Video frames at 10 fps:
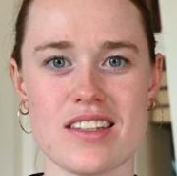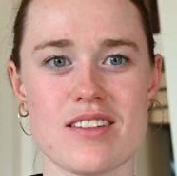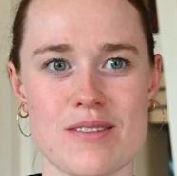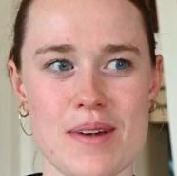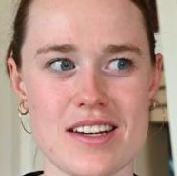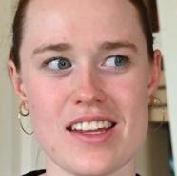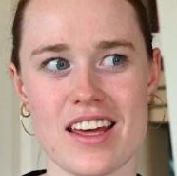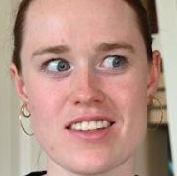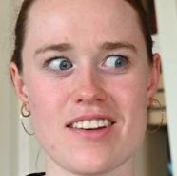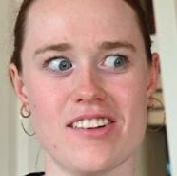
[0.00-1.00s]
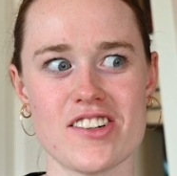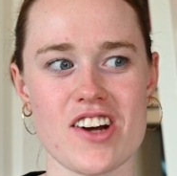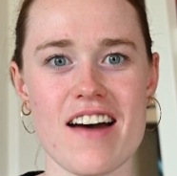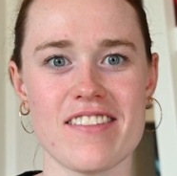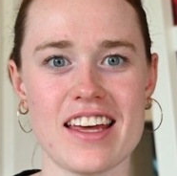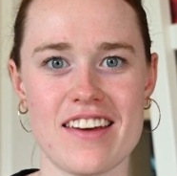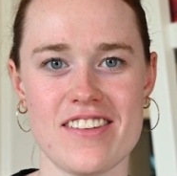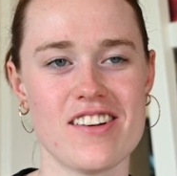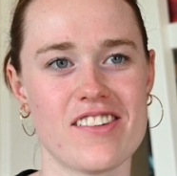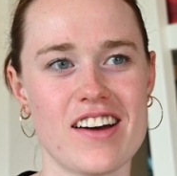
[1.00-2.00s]
So especially like solo traveling, if
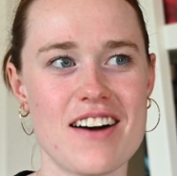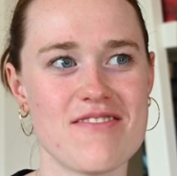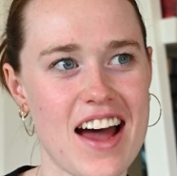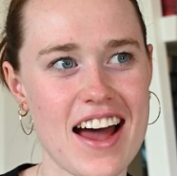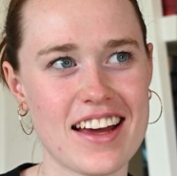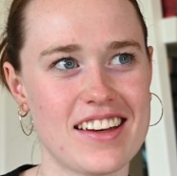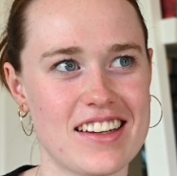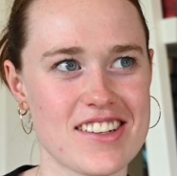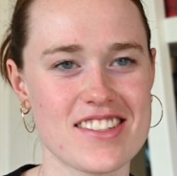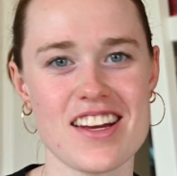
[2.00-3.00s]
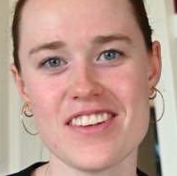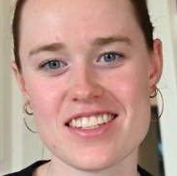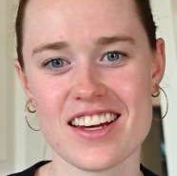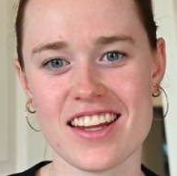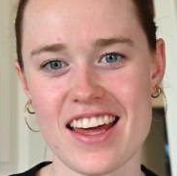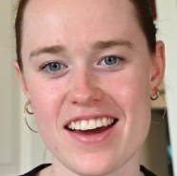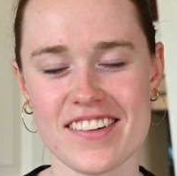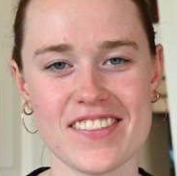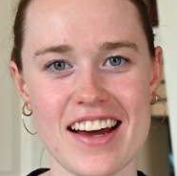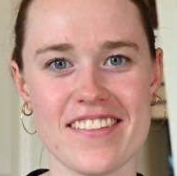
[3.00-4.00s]
you don't come back and your stuff is all there
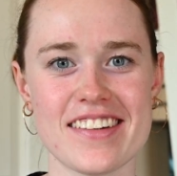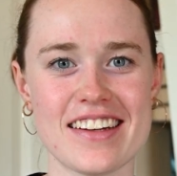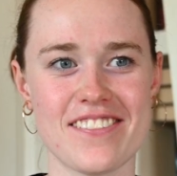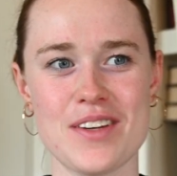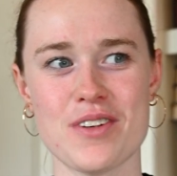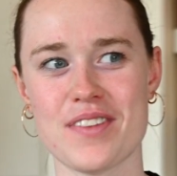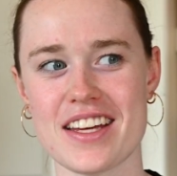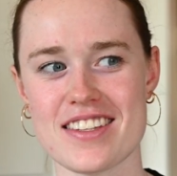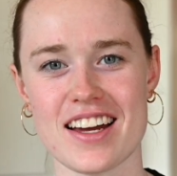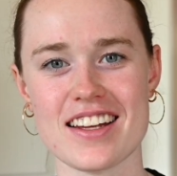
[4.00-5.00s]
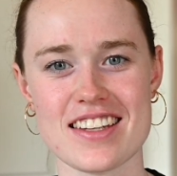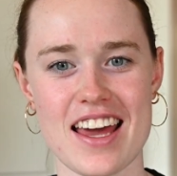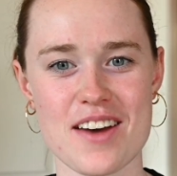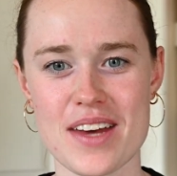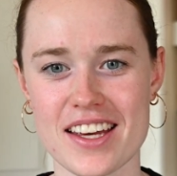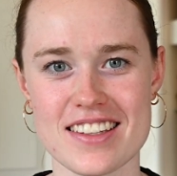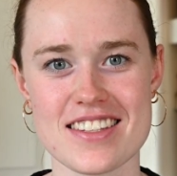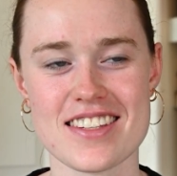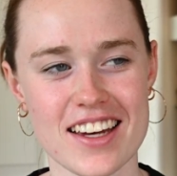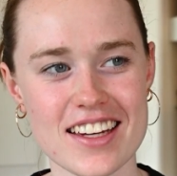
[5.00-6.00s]
and whatever, people might start to get a bit
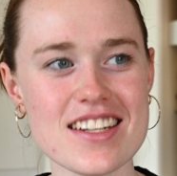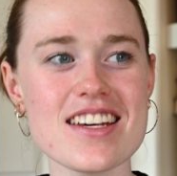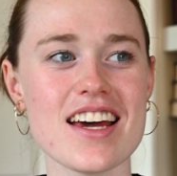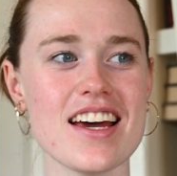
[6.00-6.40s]
concerned.